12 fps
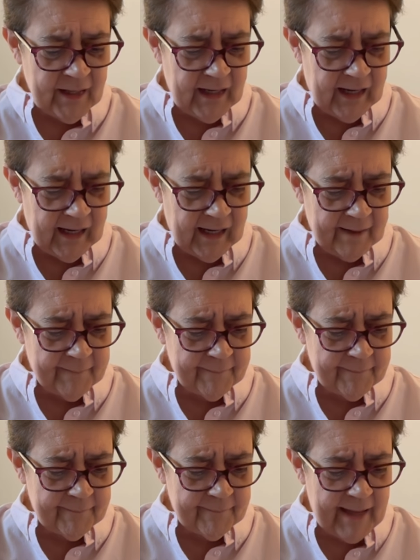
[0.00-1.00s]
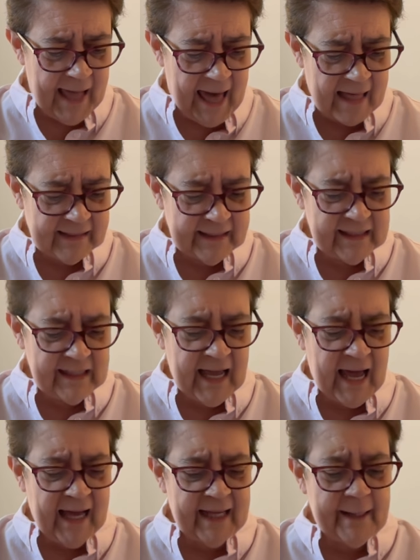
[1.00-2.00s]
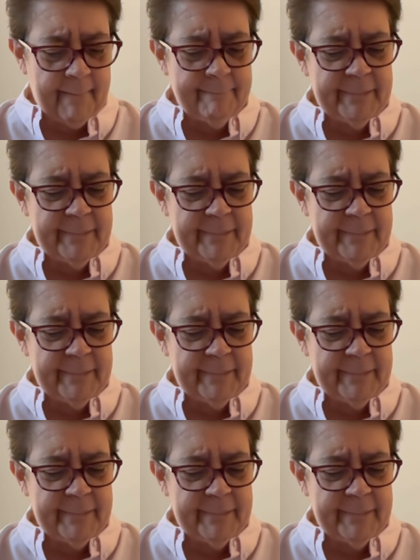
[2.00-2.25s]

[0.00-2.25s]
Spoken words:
Alan at